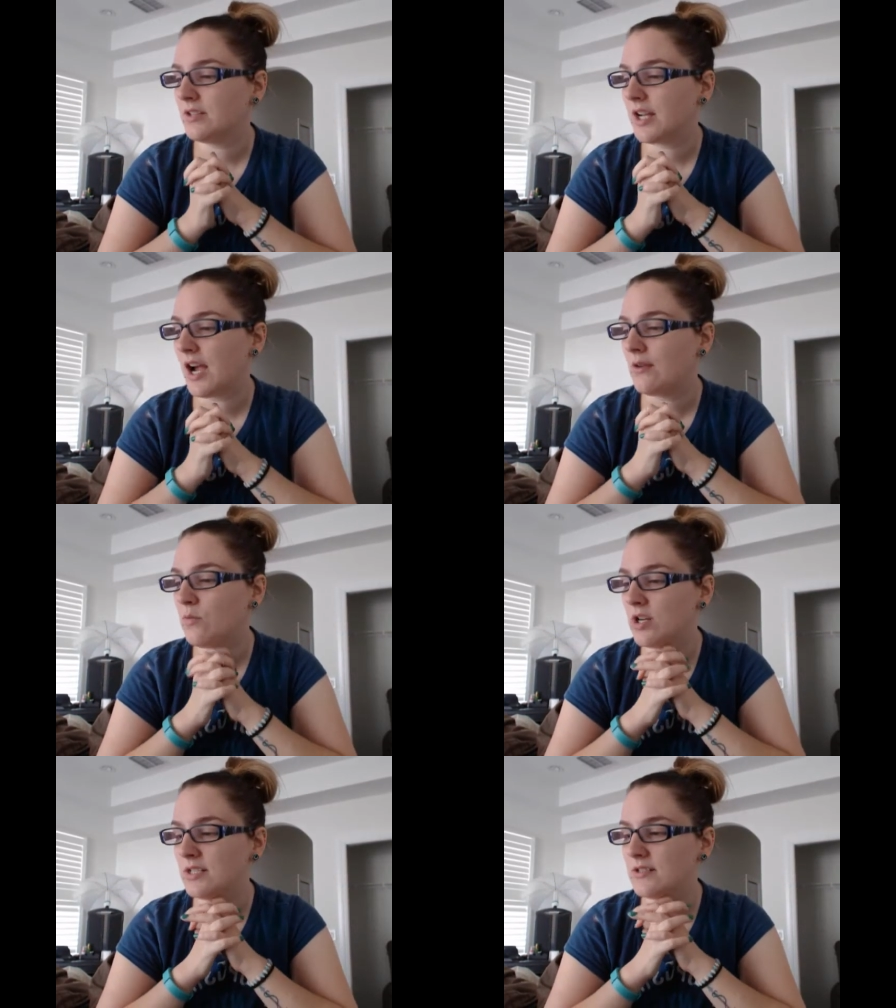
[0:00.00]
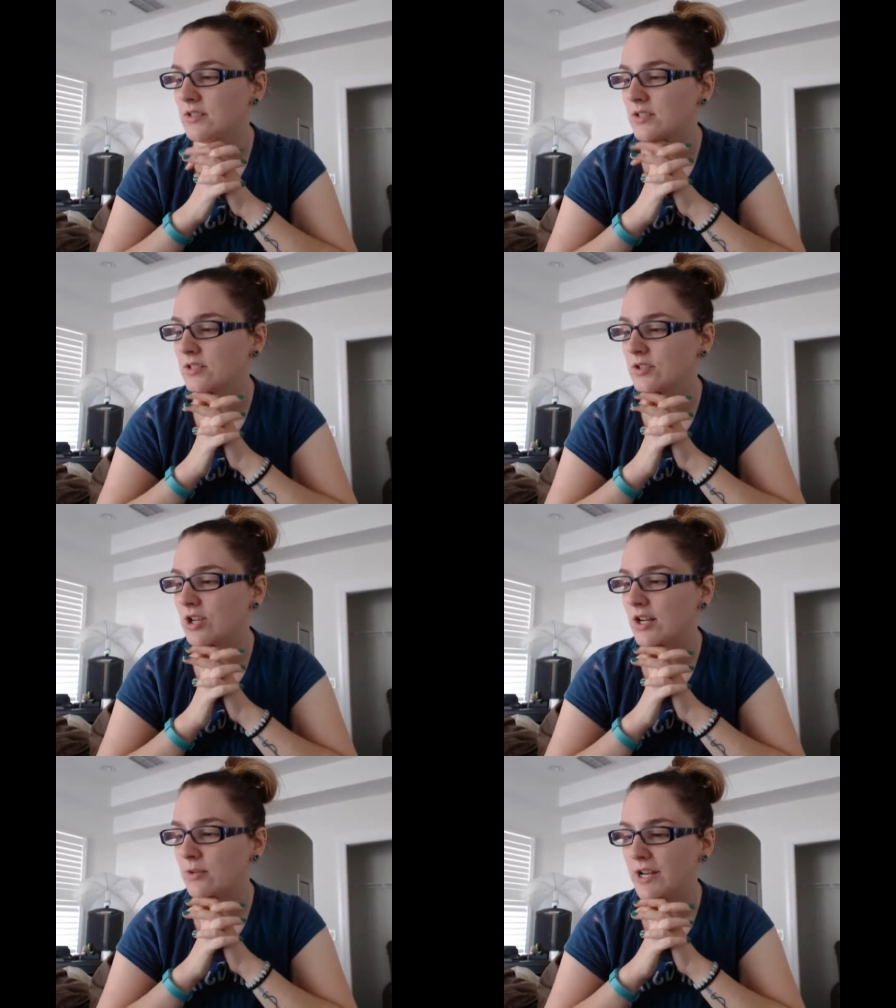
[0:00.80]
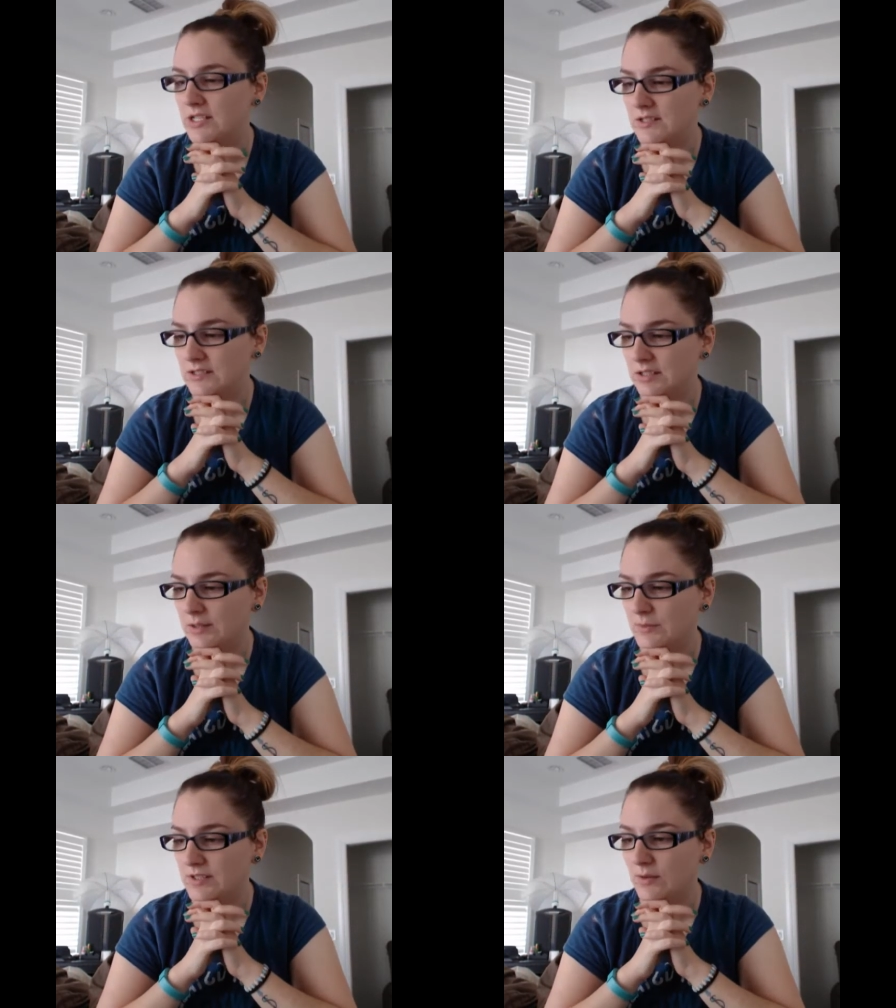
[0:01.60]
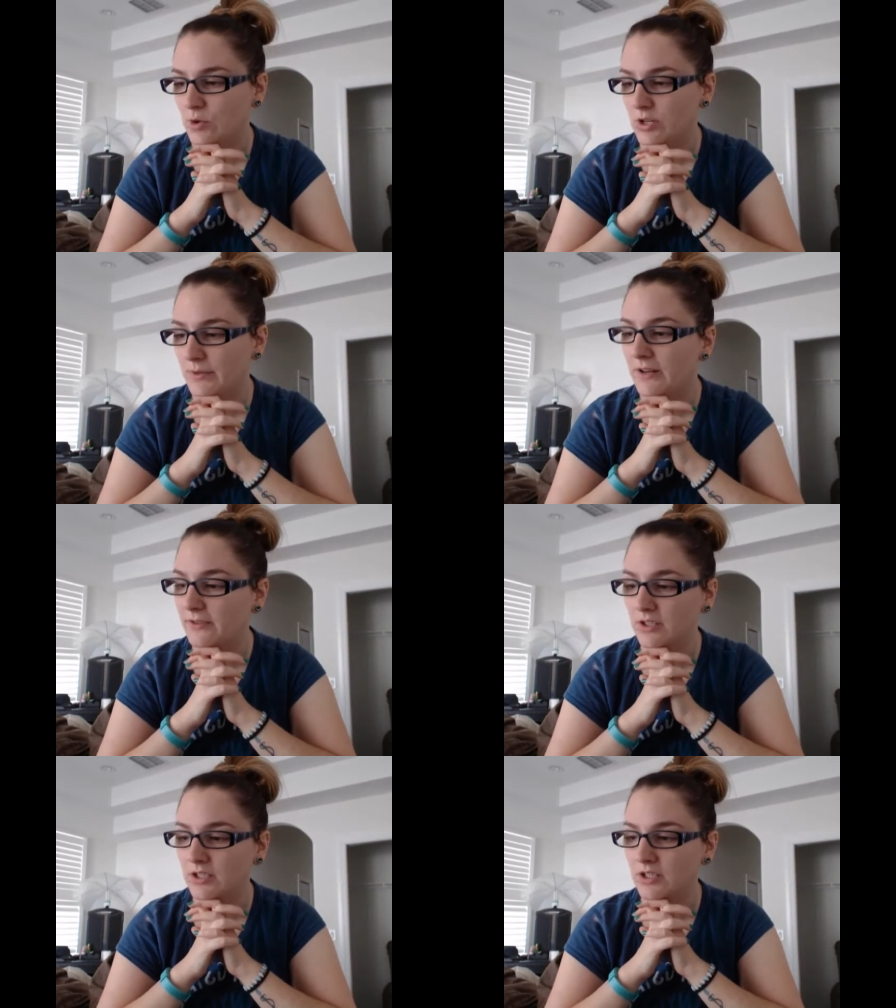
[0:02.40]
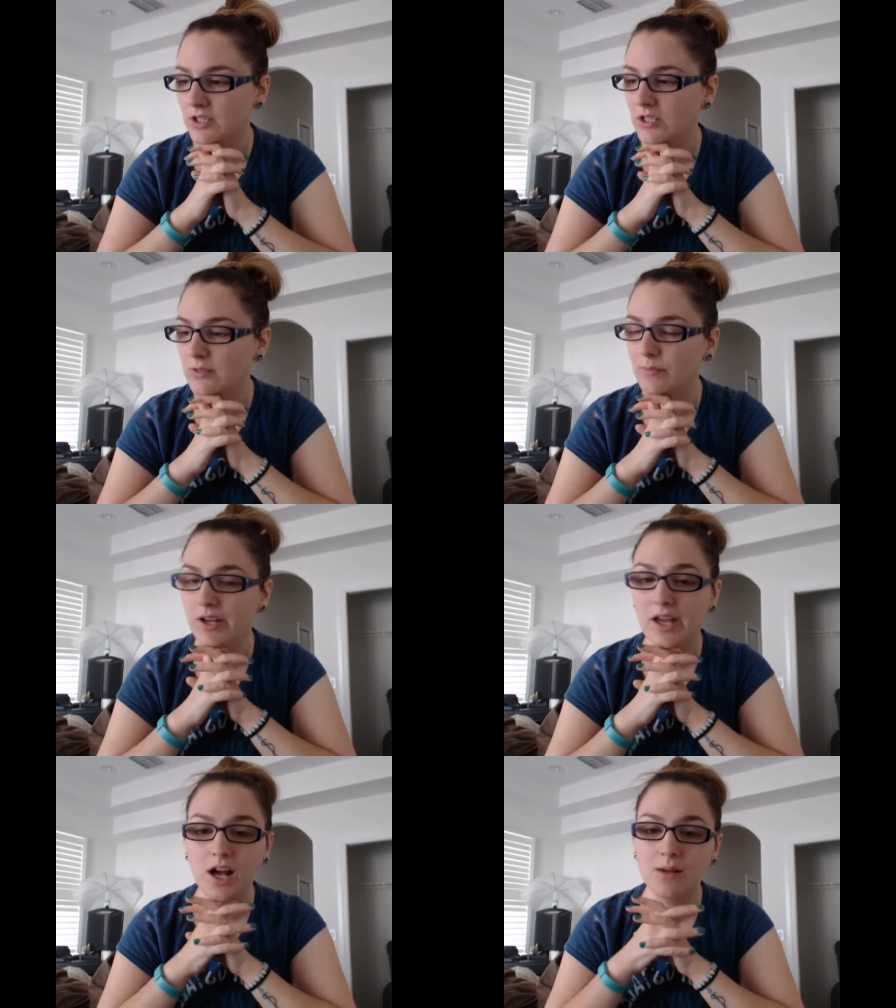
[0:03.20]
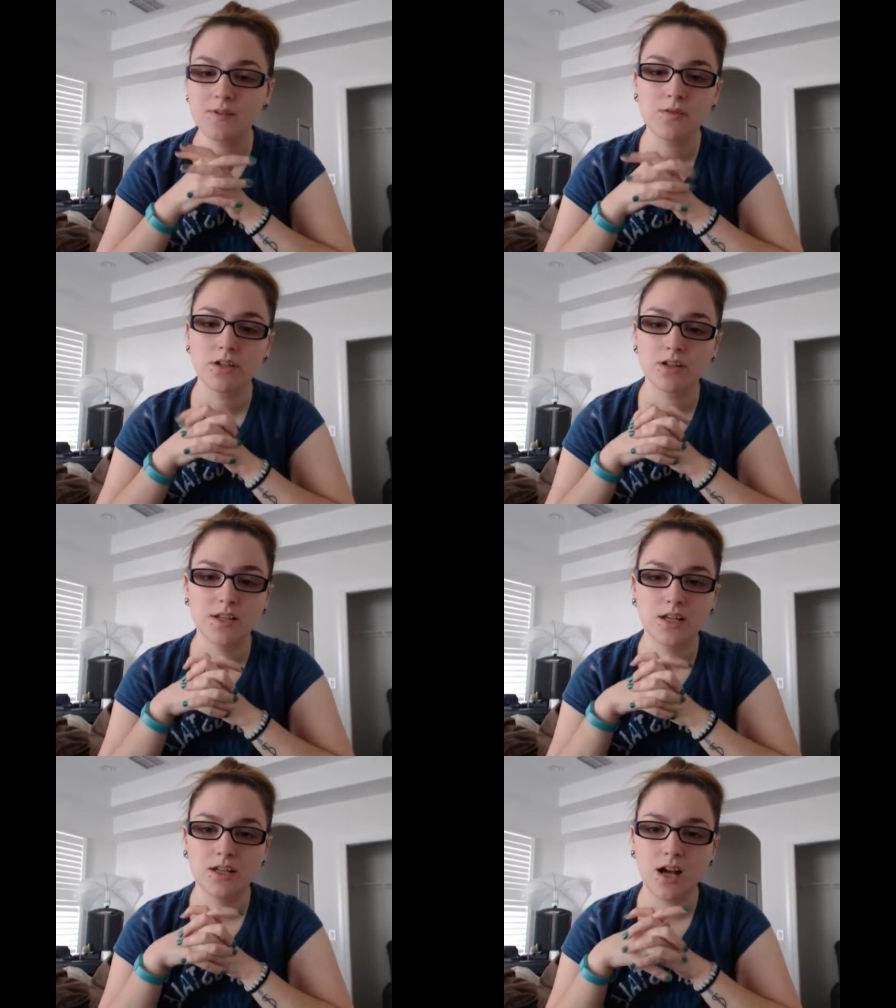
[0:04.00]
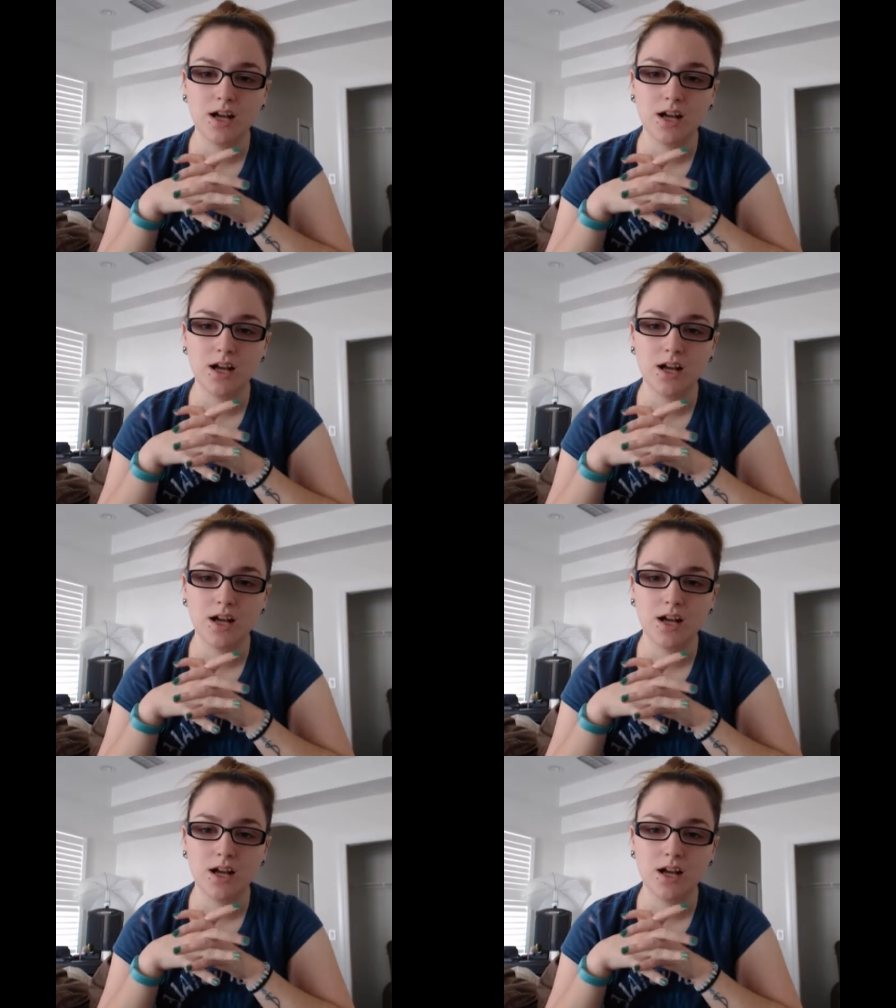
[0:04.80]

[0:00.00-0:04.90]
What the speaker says: Like, I wanted to try to go back to sleep because I woke up not feeling good, but I'm so irritated.